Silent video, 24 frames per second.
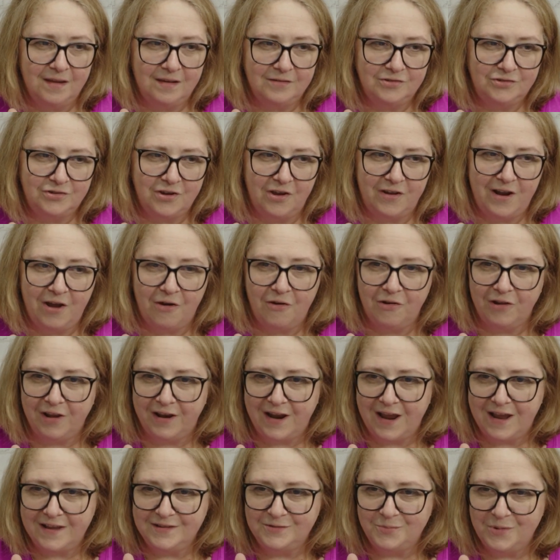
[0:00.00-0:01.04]
show to
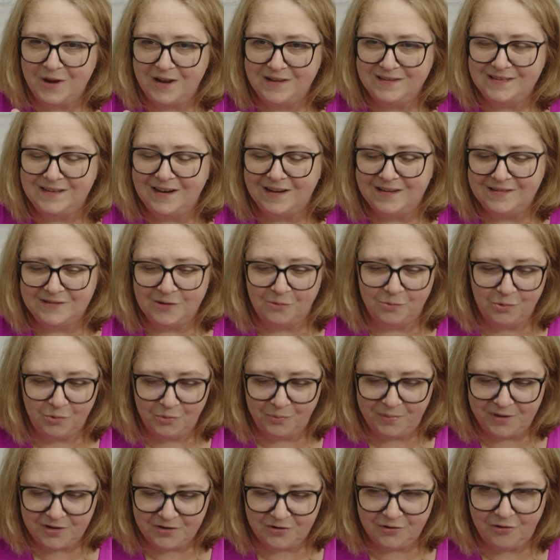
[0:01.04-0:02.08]
holidays Wednesday, so we'll
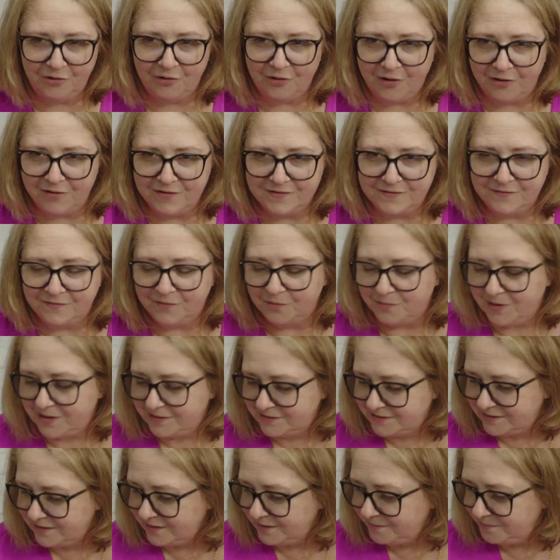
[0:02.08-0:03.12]
be closed for
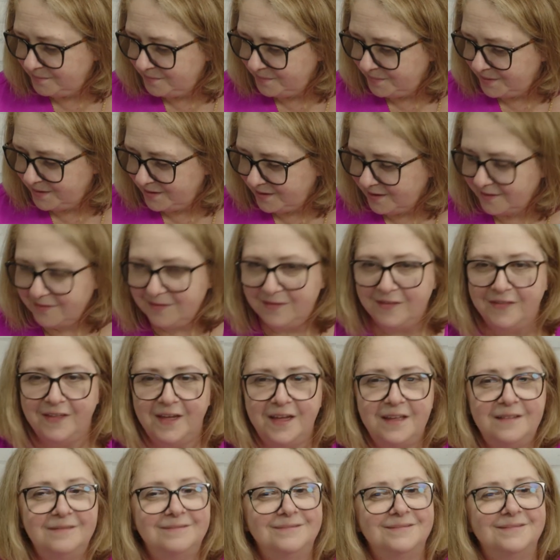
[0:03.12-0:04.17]
Wednesday. But other than
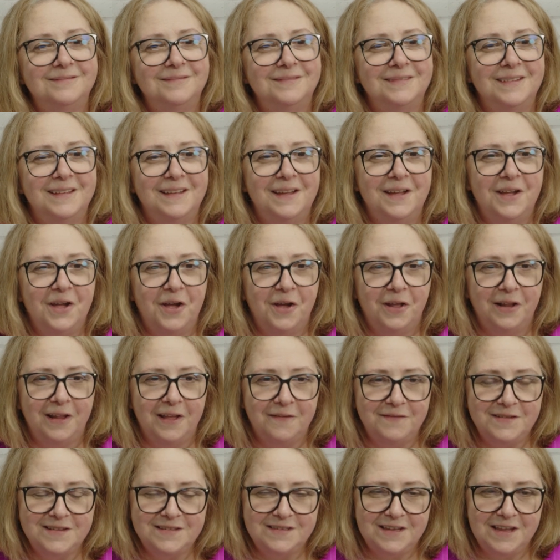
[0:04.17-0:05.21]
that,
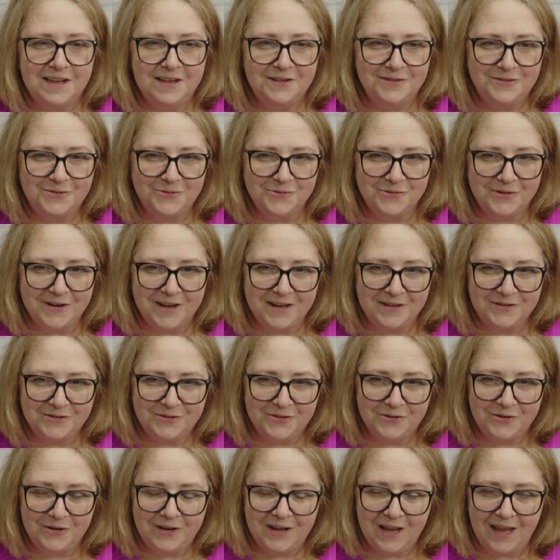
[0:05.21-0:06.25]
love to see you in store again
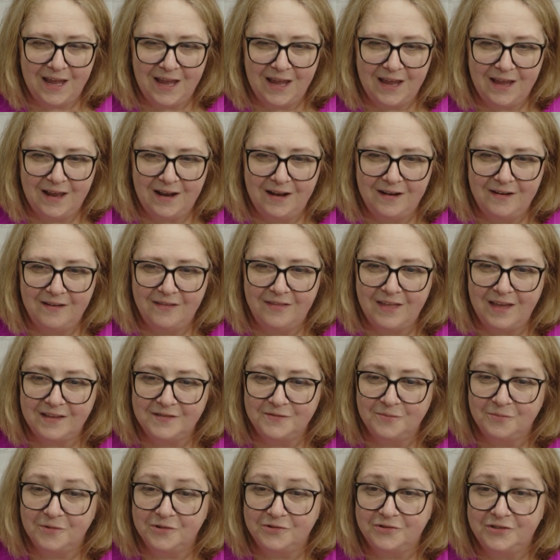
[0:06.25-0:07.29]
soon, and thanks
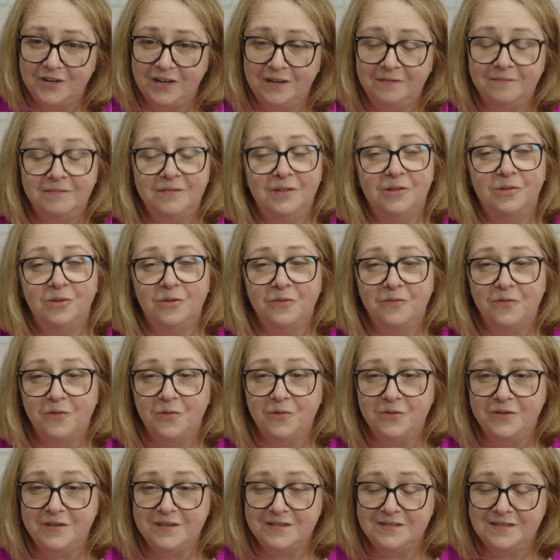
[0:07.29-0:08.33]
for watching. Look
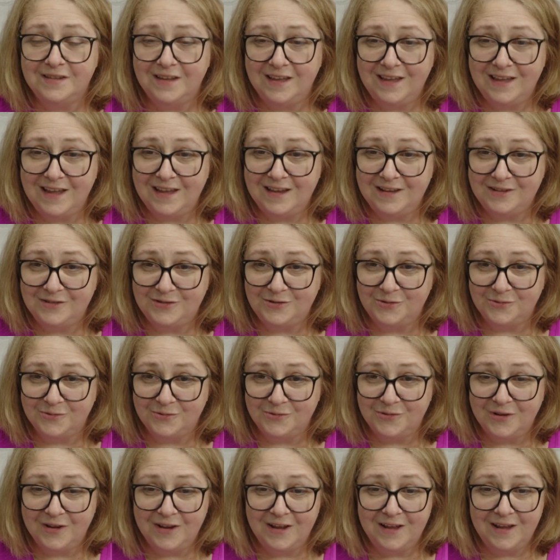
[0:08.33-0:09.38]
forward to seeing you in store
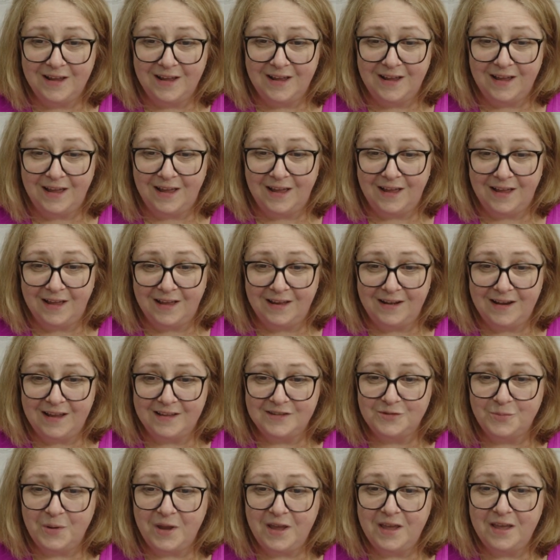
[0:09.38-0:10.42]

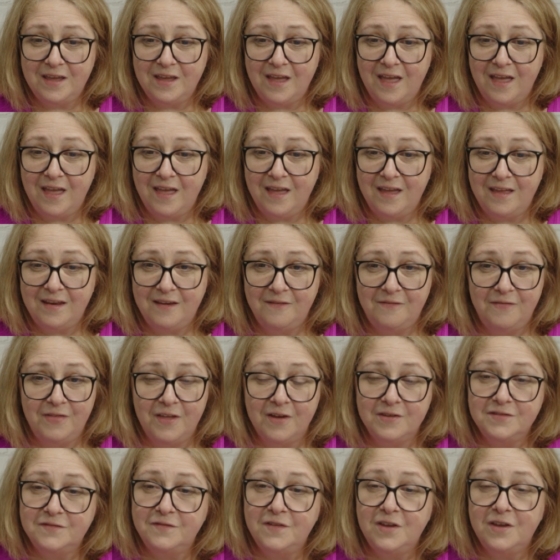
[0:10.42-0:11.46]
next week. And if
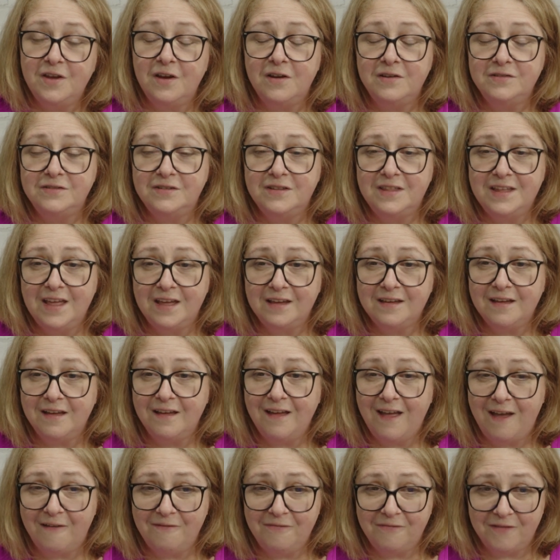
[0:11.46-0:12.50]
those of you going to the Ekka,
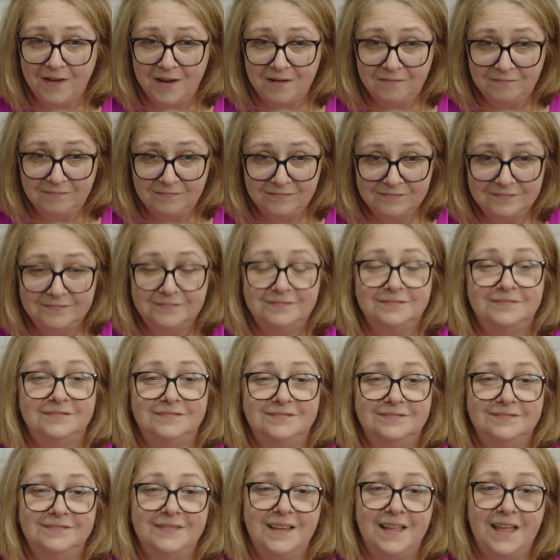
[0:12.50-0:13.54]
have fun,
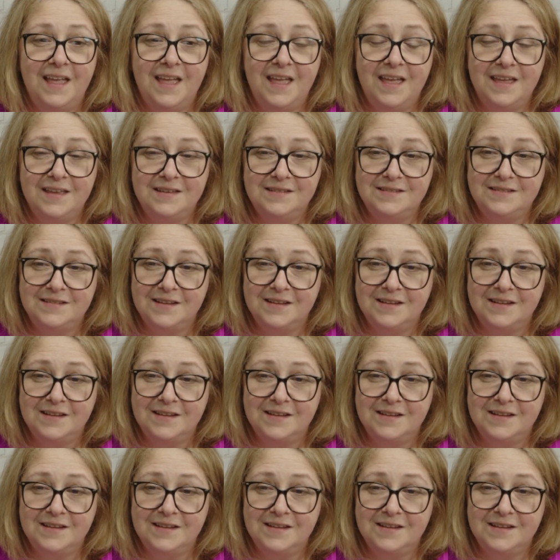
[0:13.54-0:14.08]
and